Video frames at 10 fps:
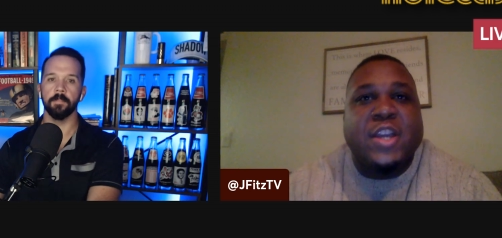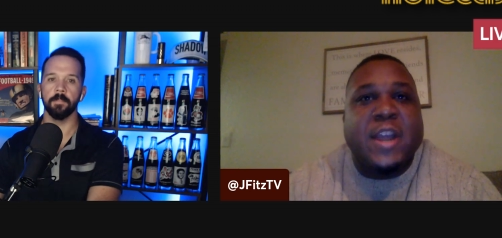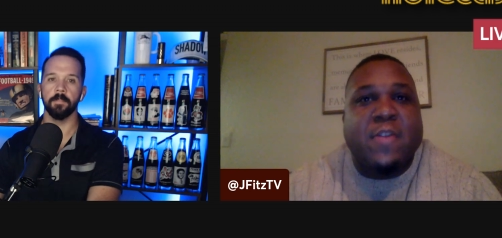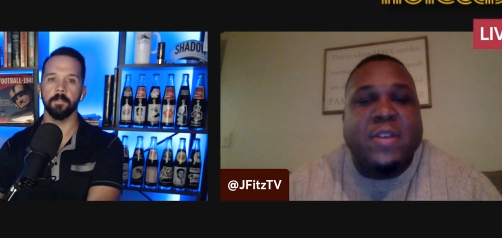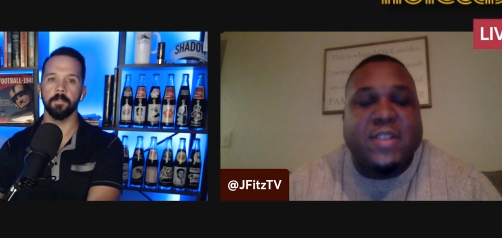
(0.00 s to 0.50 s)

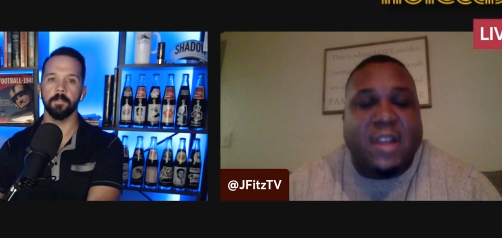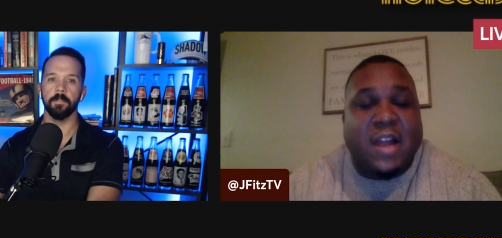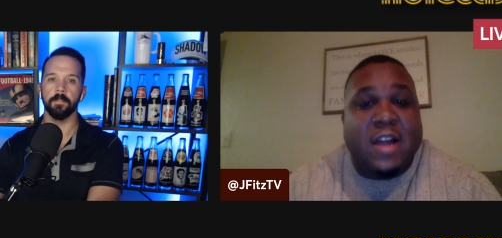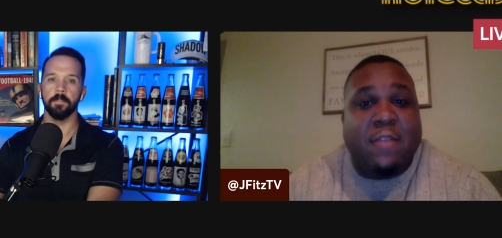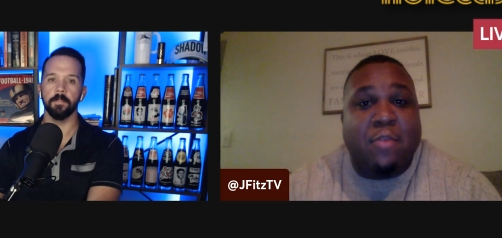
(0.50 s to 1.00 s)
Speaker 1: carries and a
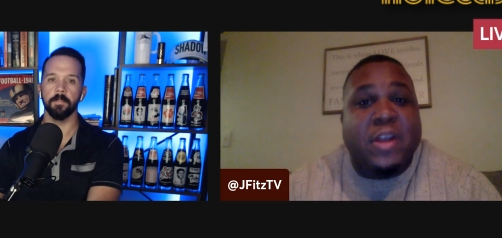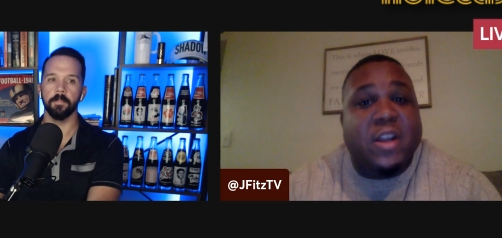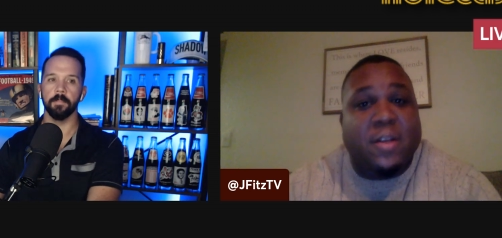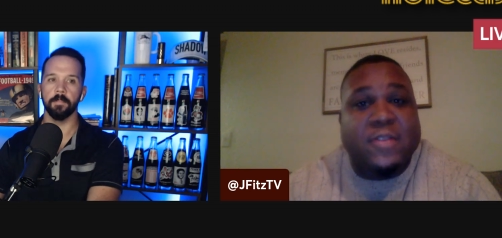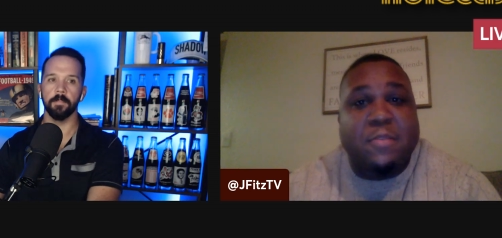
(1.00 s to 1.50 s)
lot of
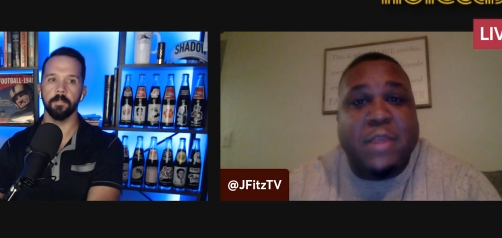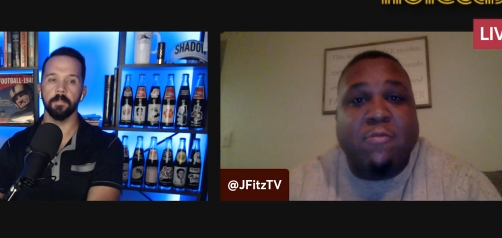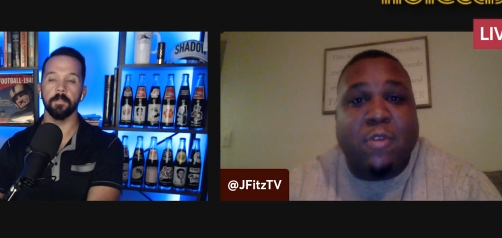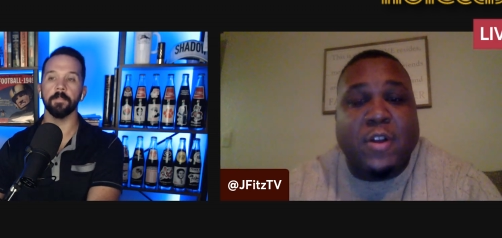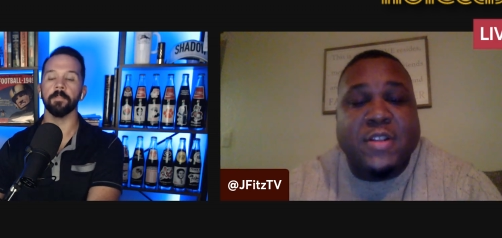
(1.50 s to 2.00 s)
breaking off some
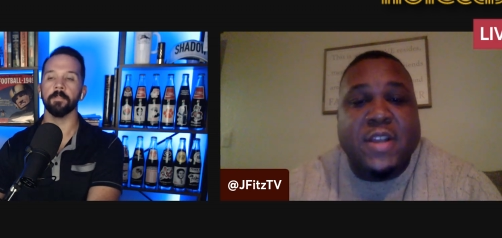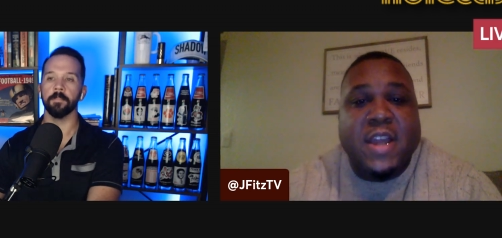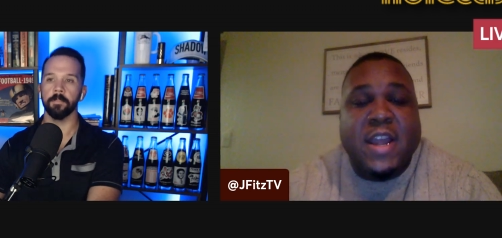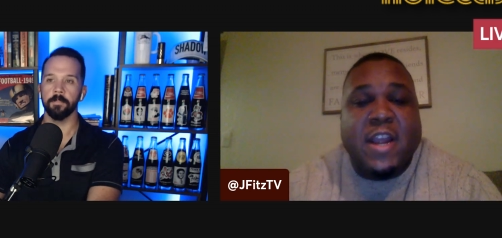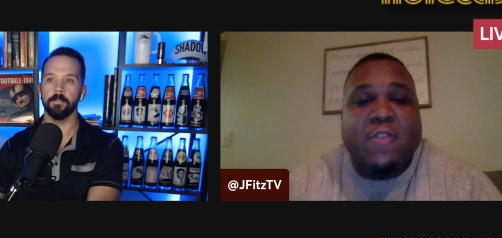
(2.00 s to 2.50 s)
big runs
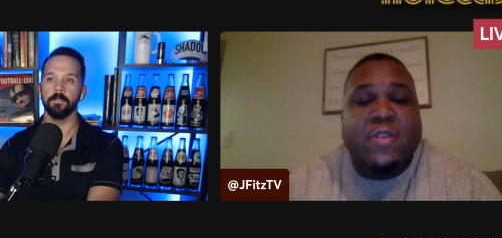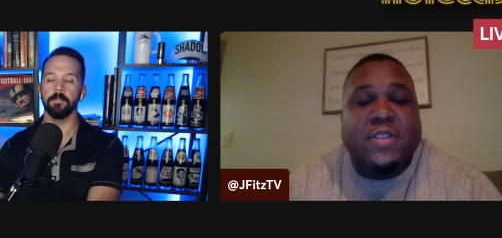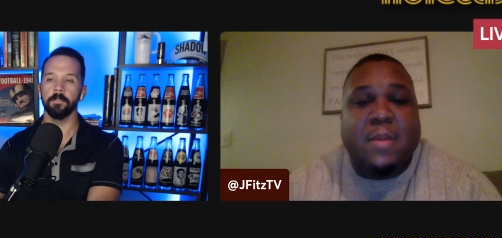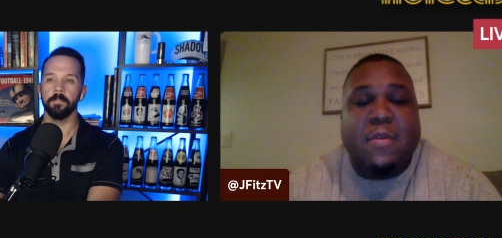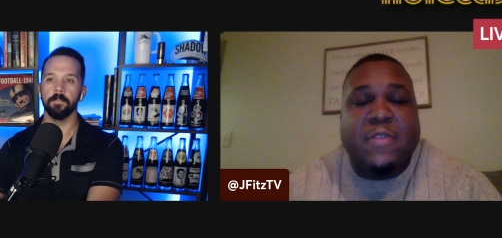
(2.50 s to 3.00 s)
here in
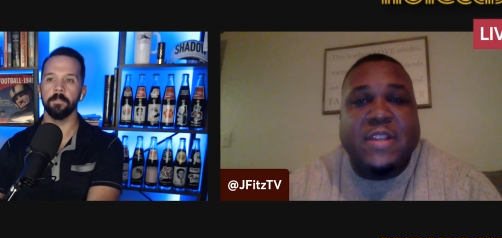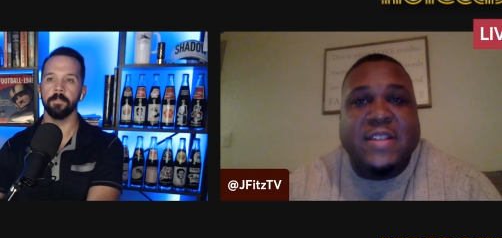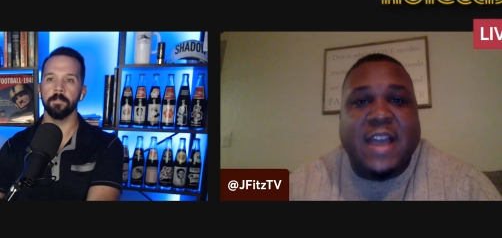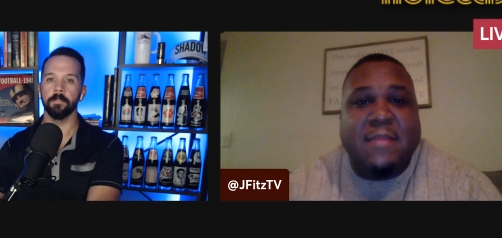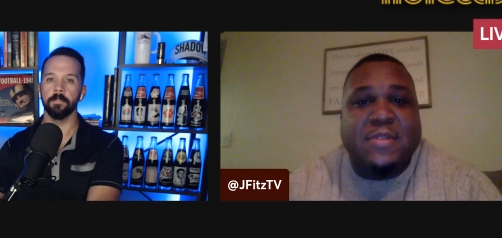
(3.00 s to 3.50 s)
some of
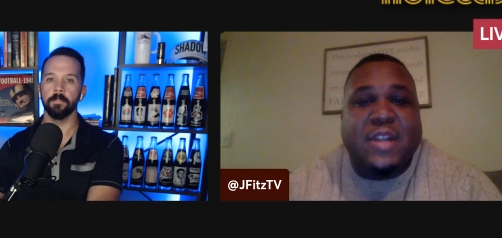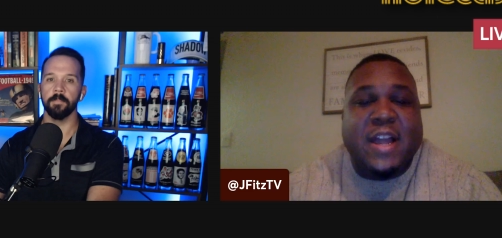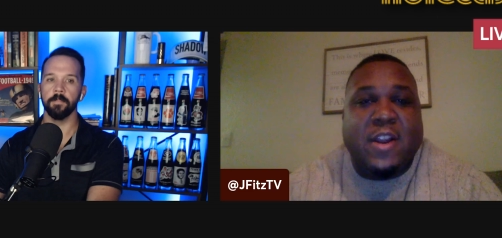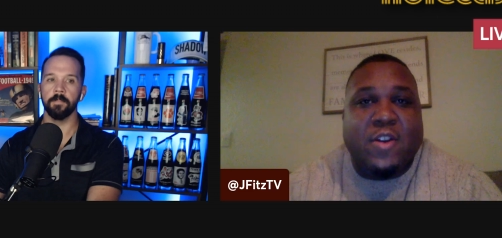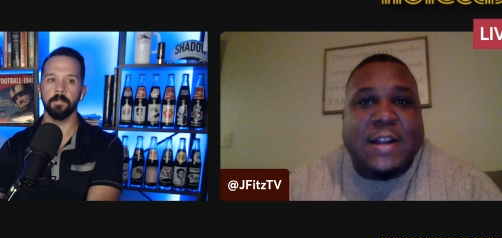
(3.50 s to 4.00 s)
these games
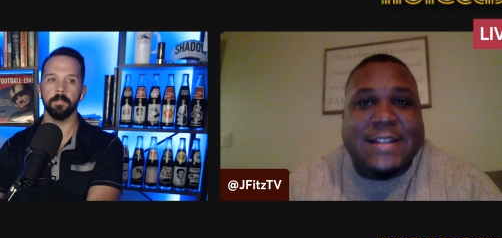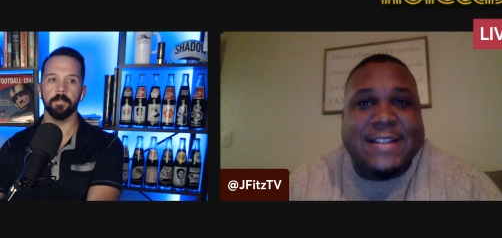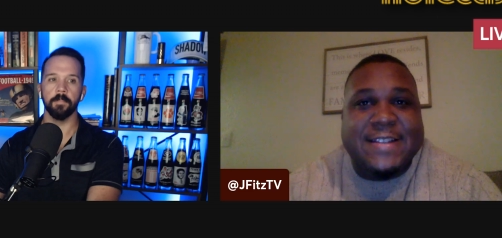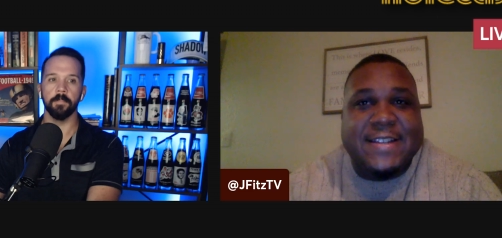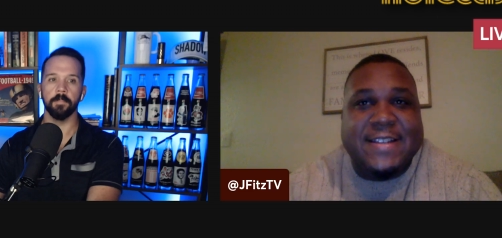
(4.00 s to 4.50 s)
later in
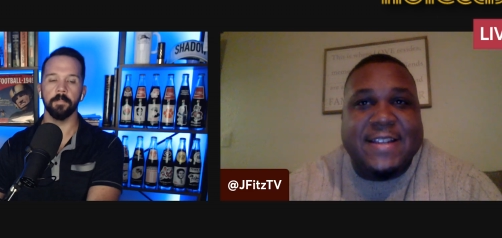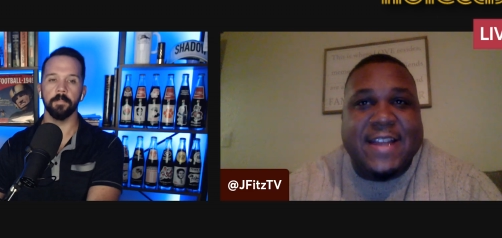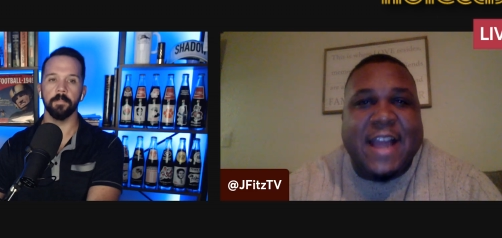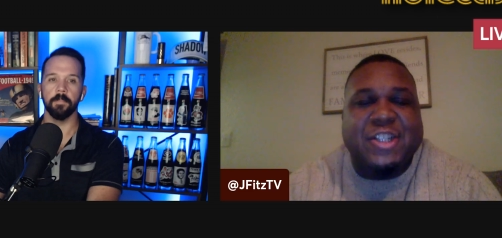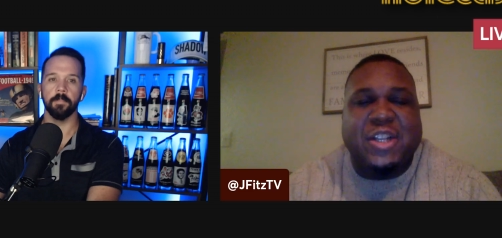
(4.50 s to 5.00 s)
the season.
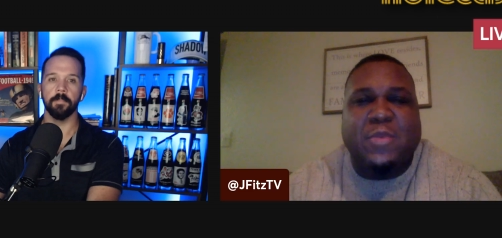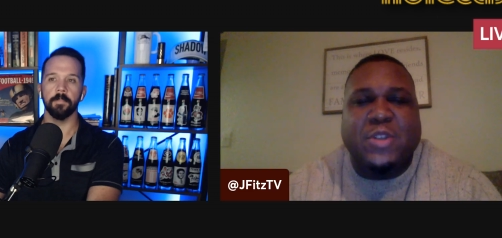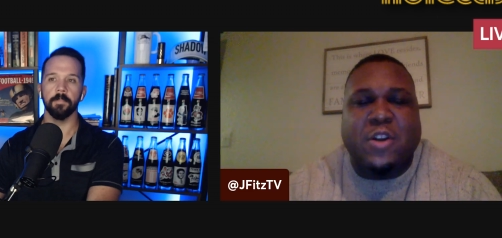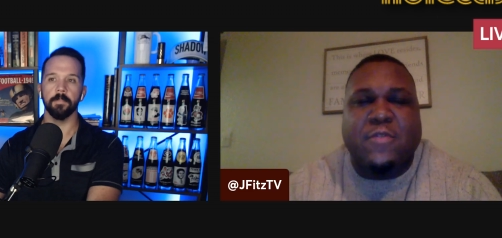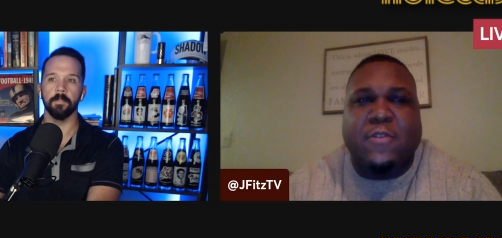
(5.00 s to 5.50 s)
He actually
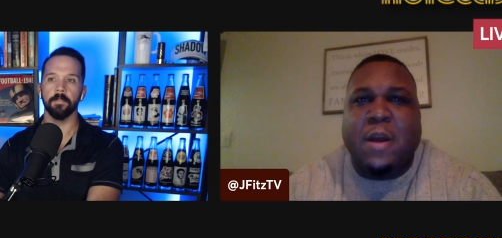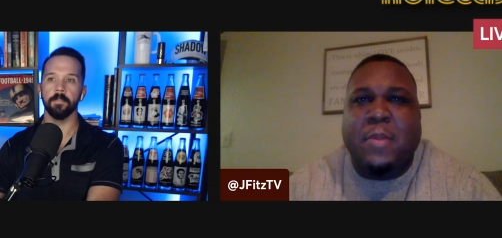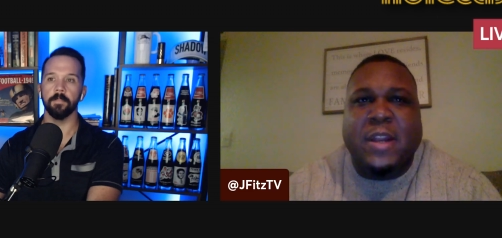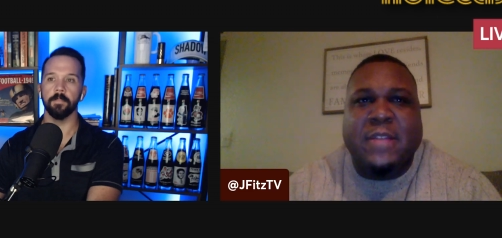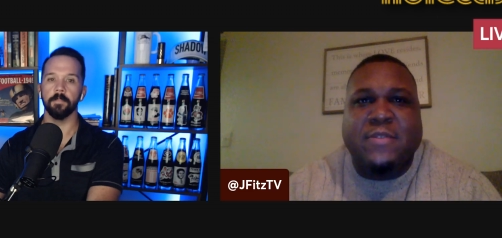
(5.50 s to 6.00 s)
was hurt for,
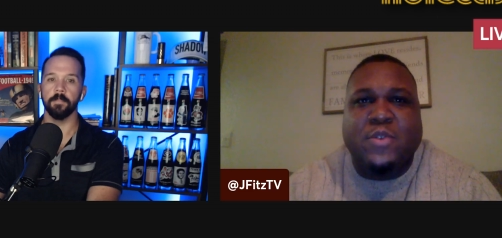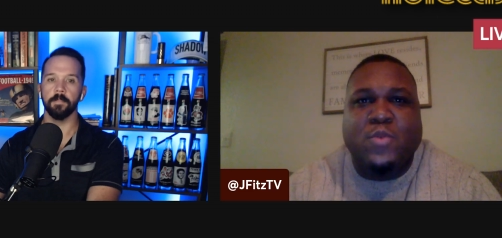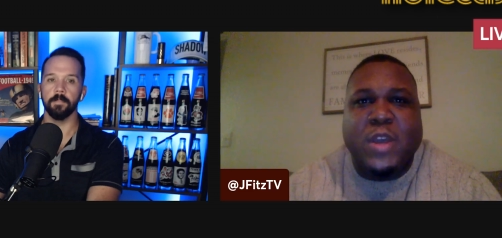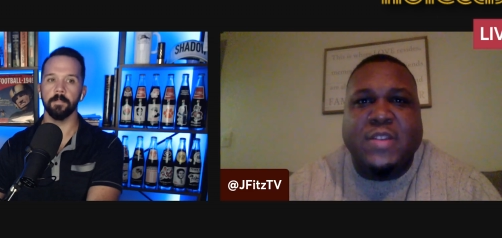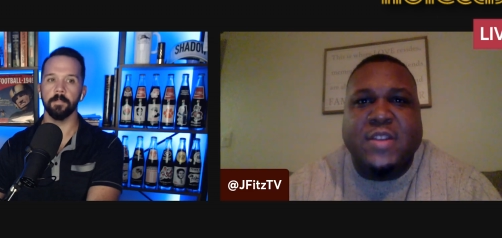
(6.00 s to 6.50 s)
I believe,
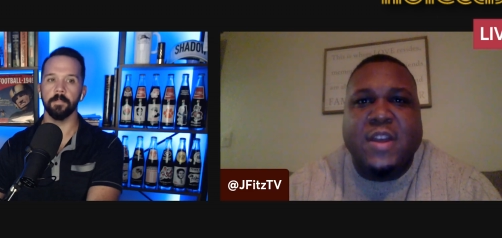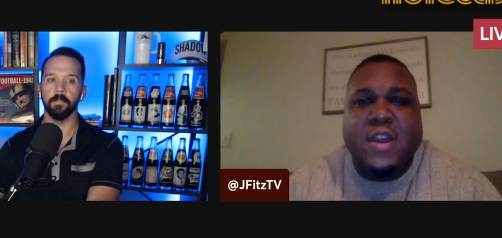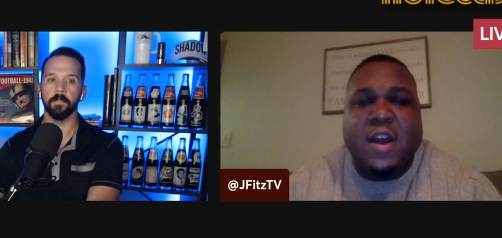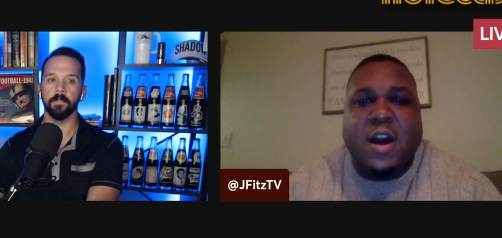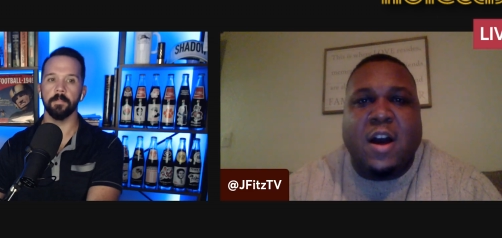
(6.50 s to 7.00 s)
2 weeks
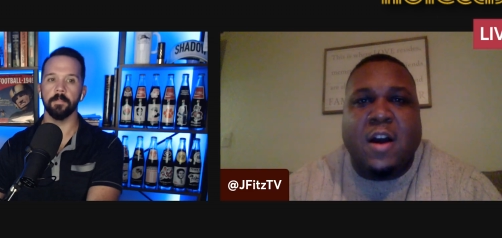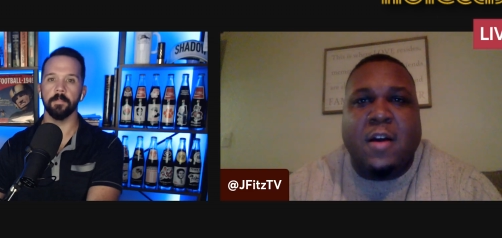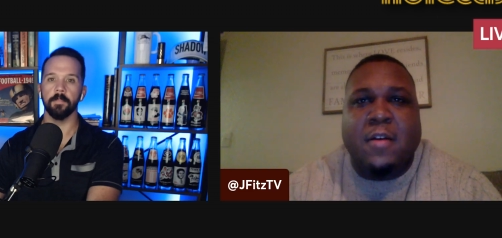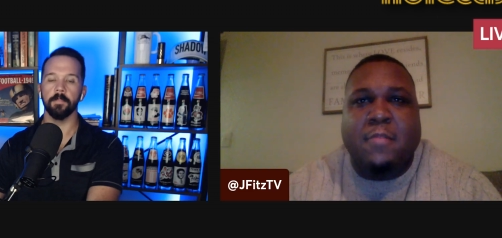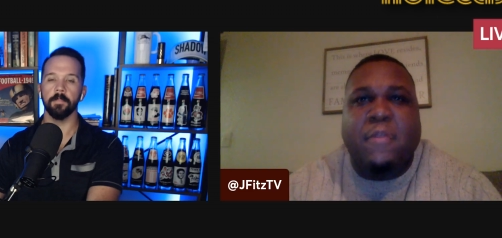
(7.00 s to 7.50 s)

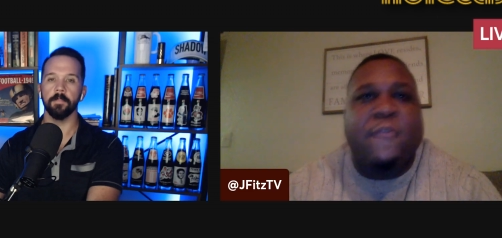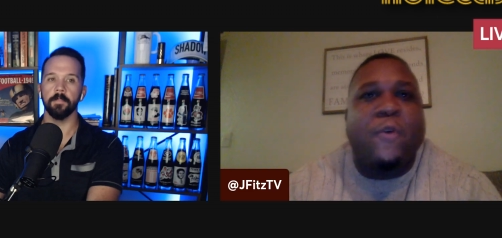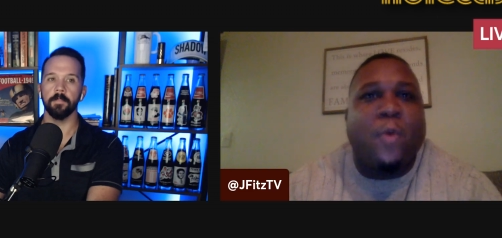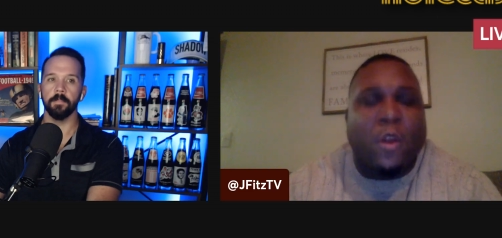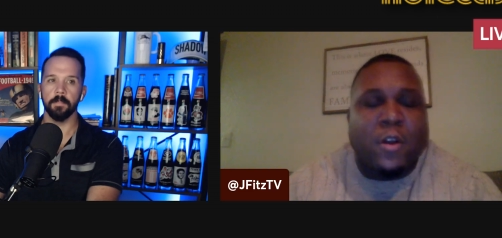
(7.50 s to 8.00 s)

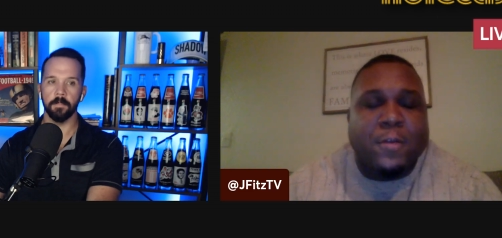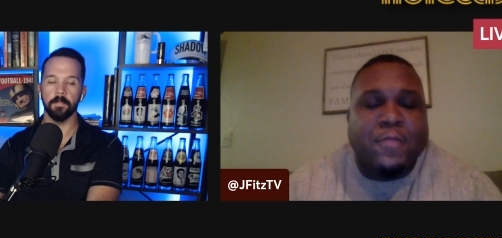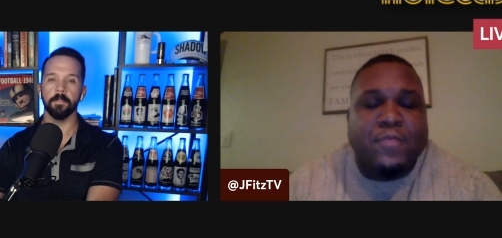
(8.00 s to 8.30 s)
before